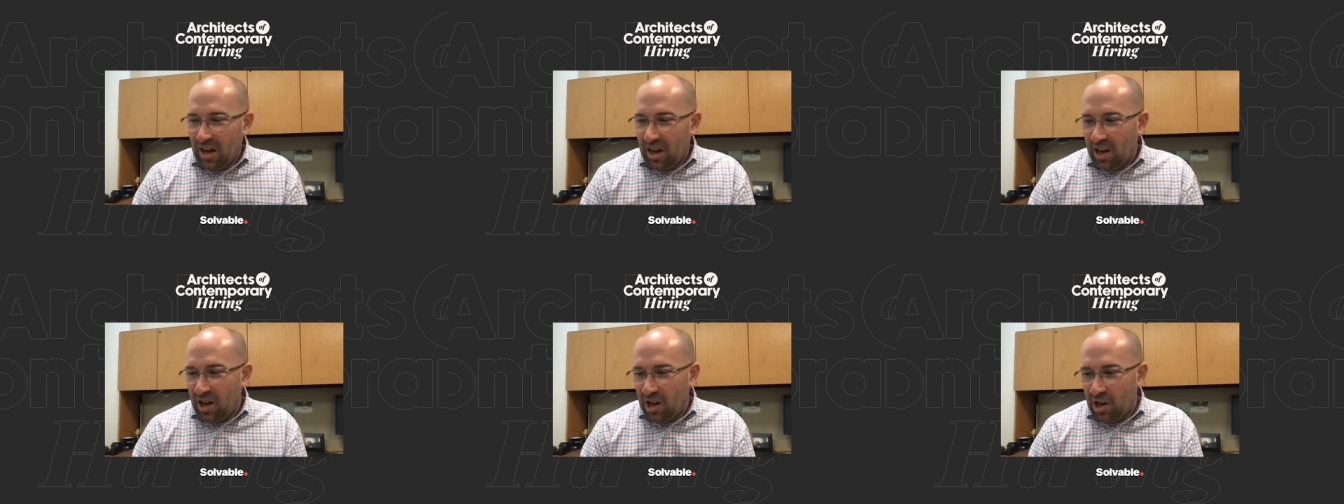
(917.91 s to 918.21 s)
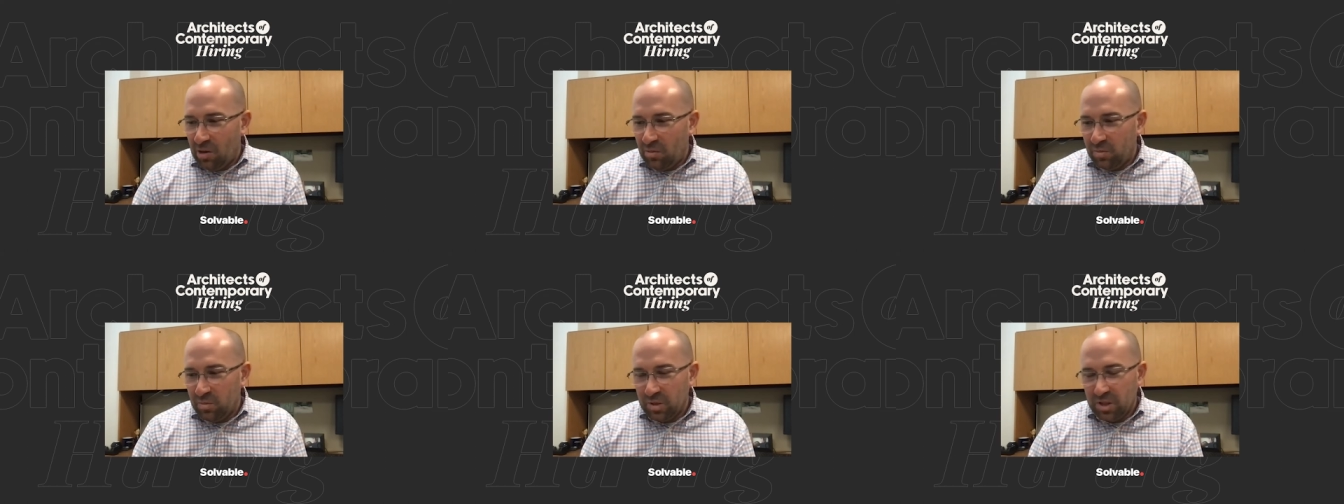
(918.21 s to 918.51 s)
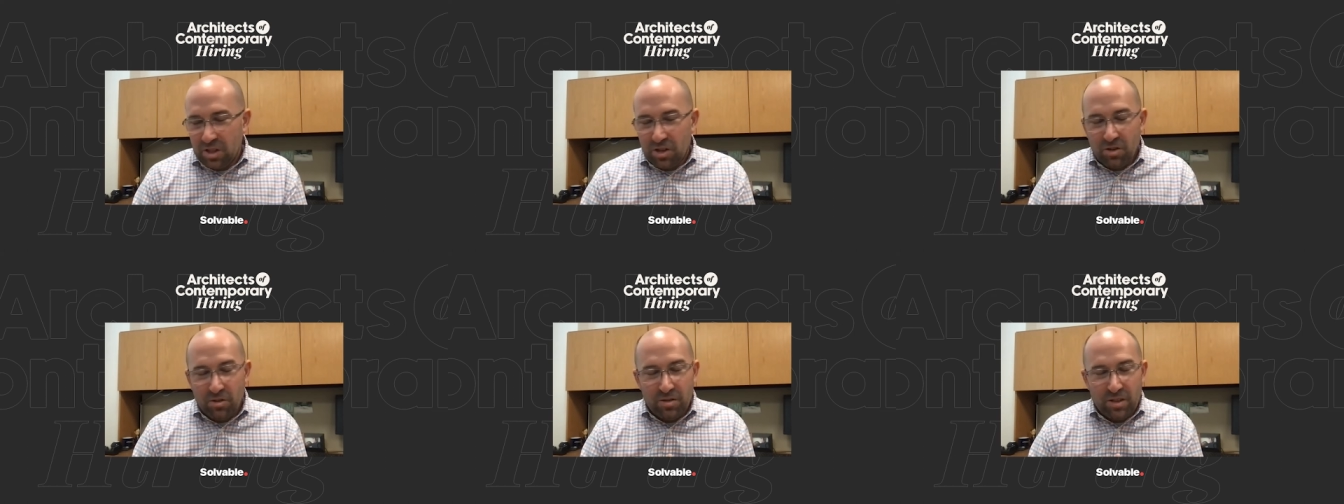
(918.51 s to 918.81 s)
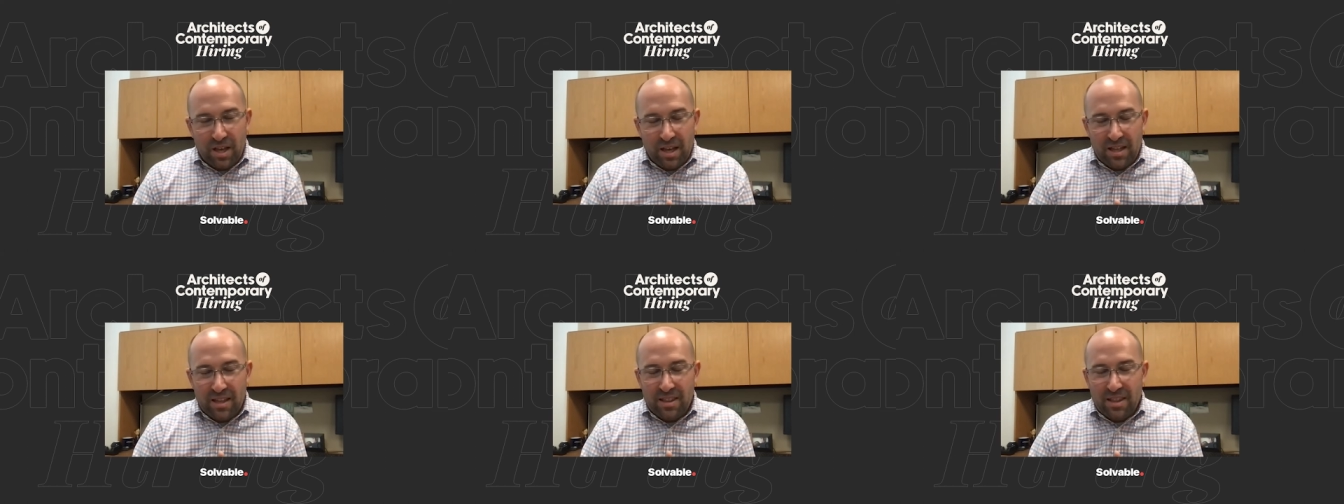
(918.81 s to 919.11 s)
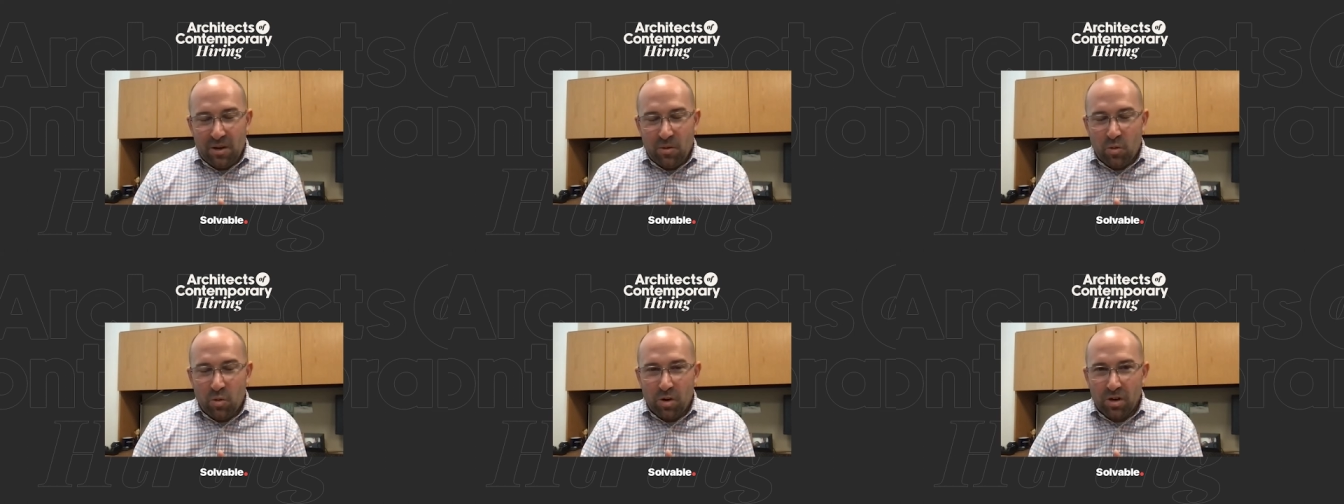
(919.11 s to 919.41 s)

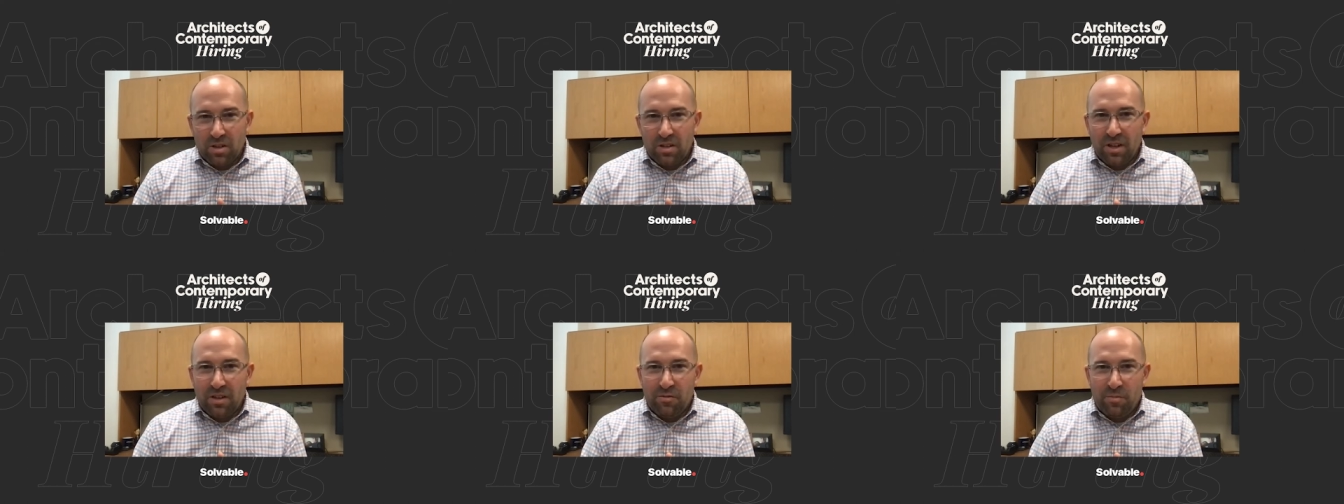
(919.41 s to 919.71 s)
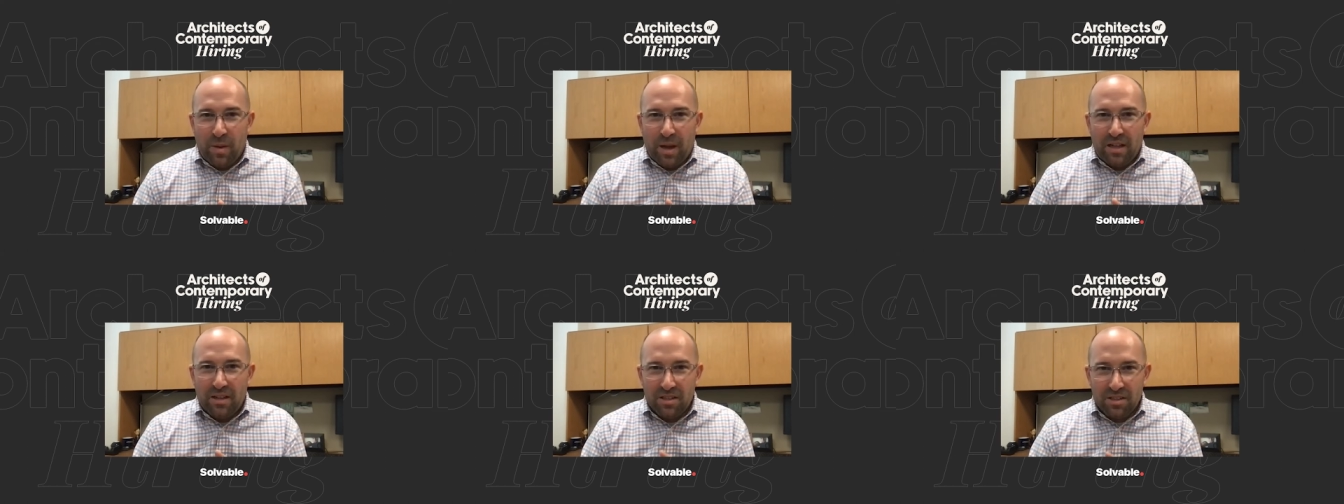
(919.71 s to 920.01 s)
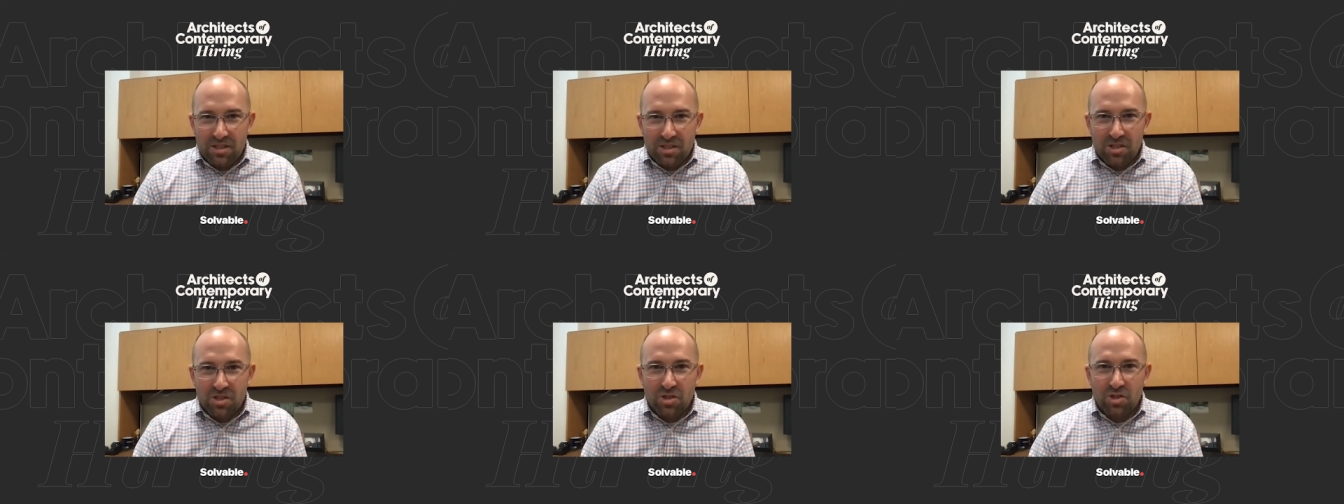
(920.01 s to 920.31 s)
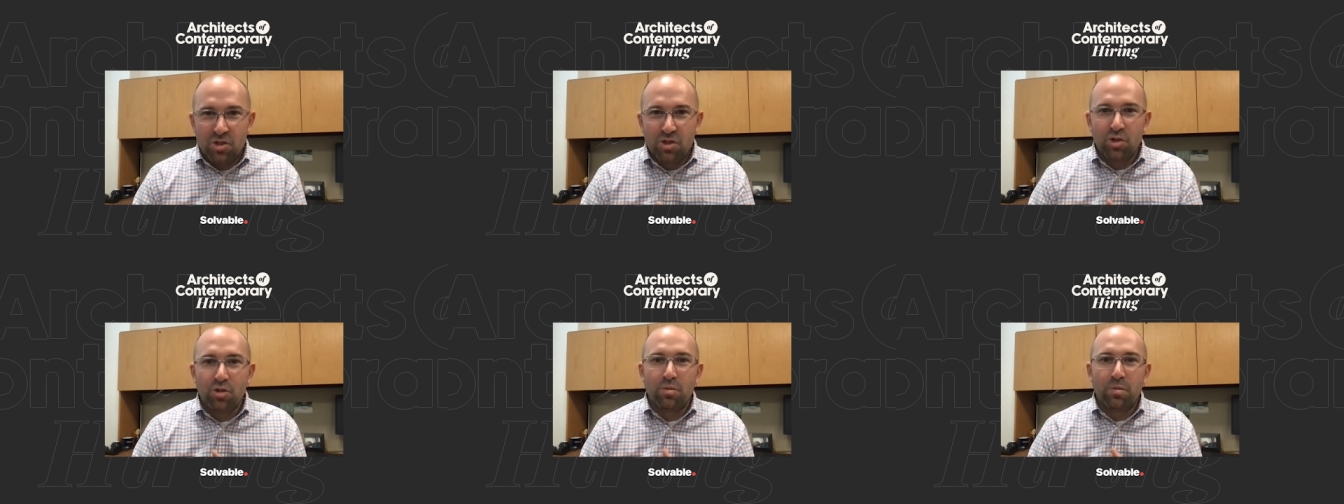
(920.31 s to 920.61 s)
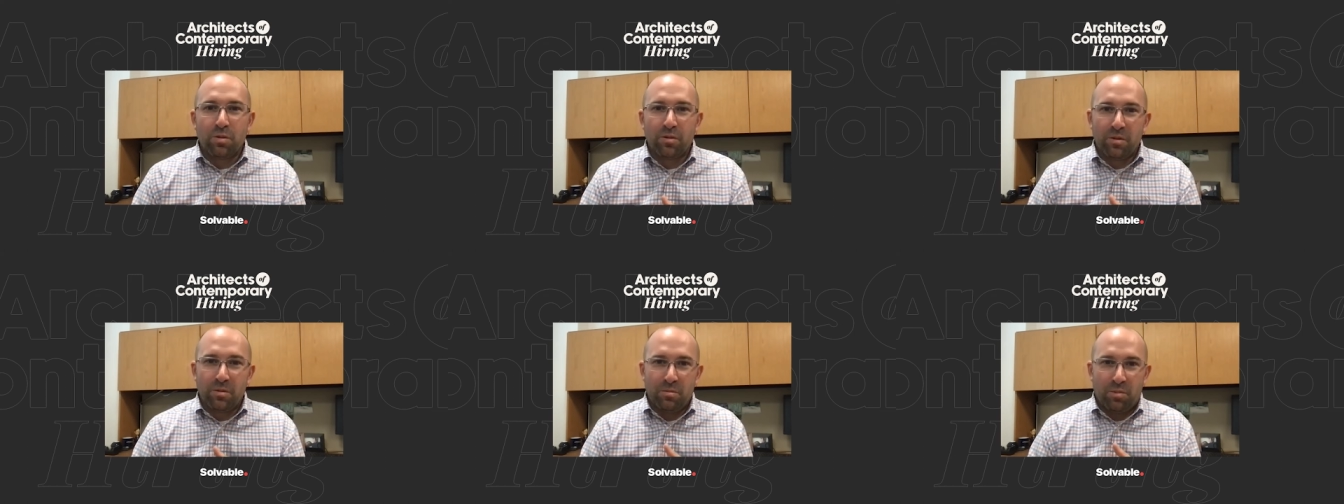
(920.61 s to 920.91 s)
that work-life balance is
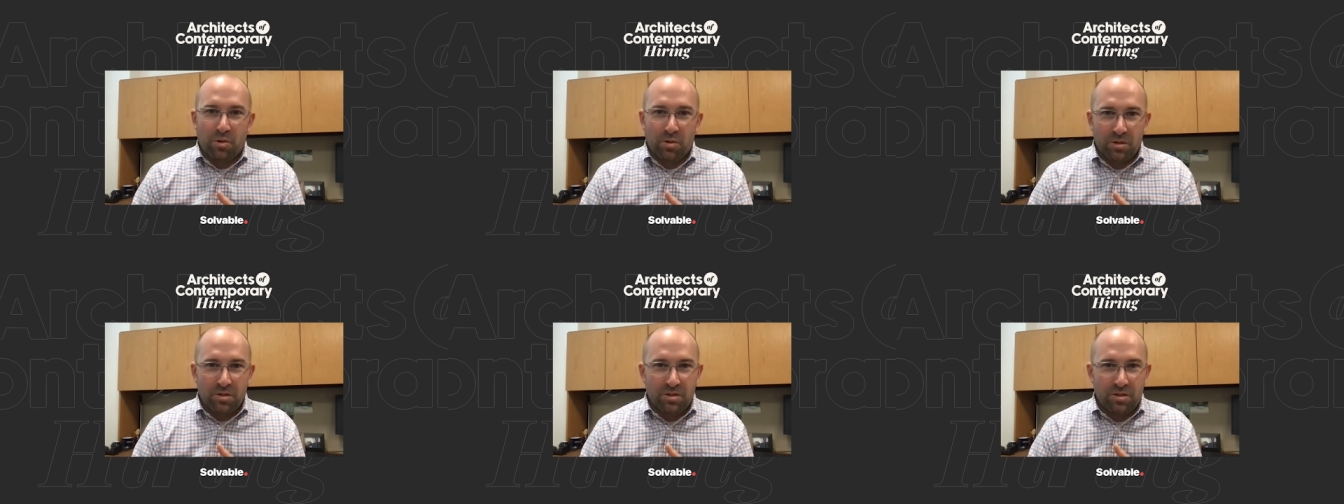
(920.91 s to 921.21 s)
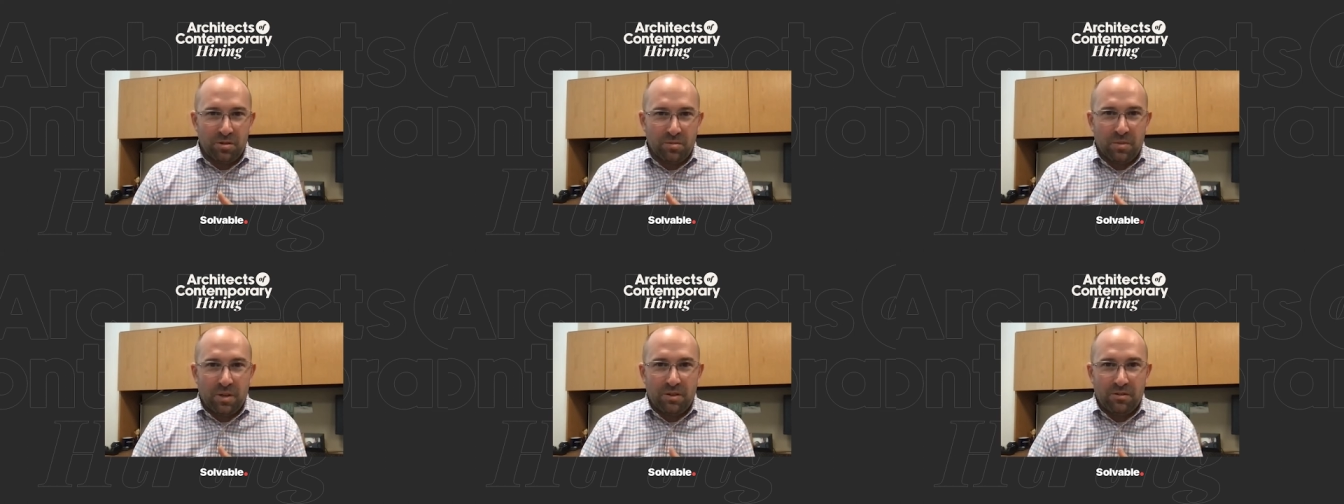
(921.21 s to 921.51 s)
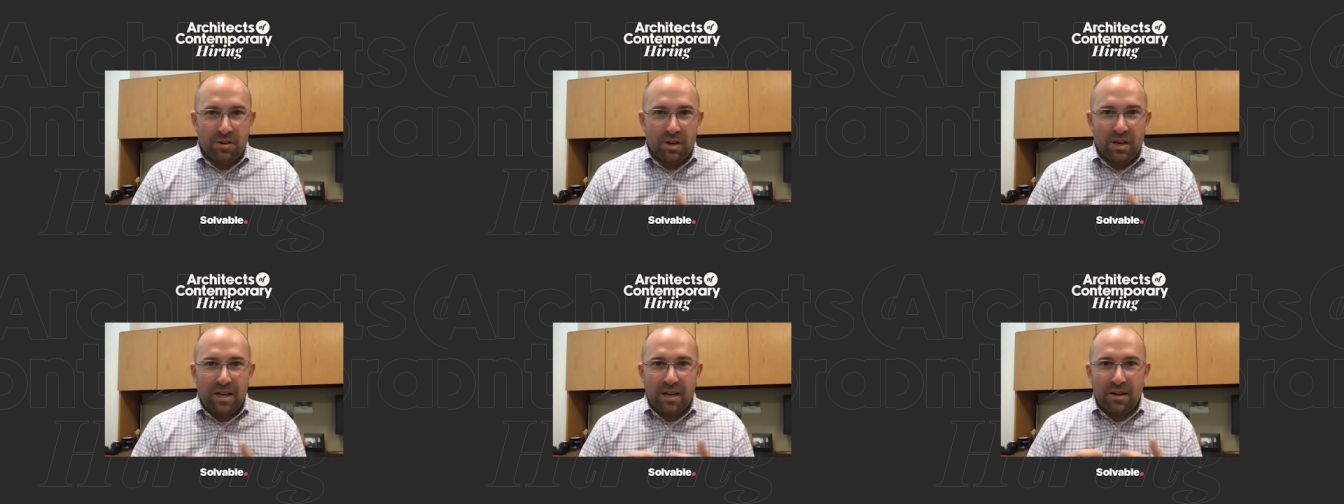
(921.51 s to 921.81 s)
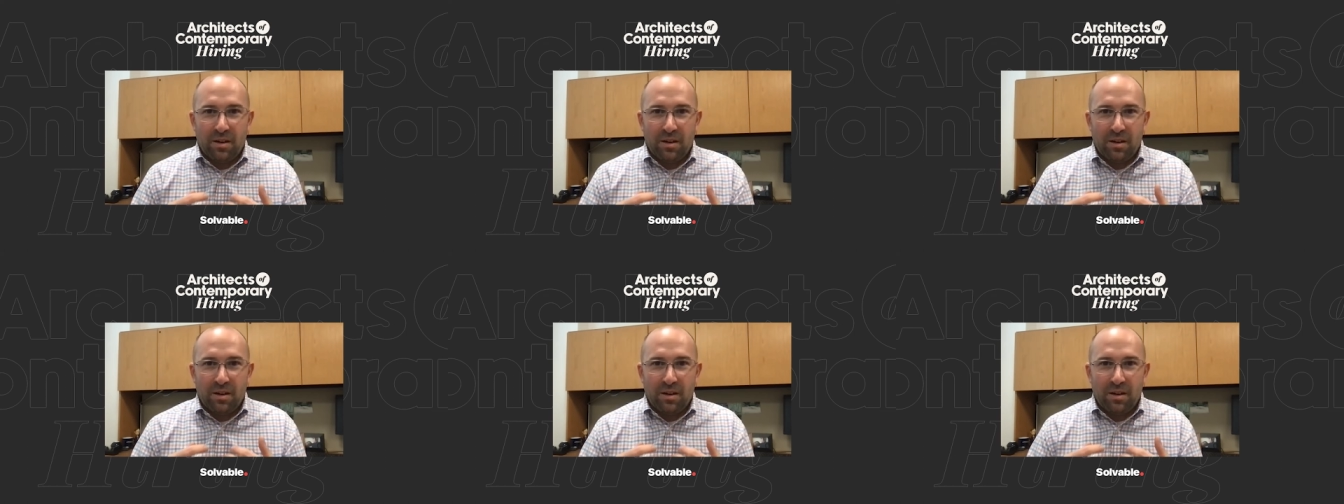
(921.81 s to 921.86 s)
super important to me, right?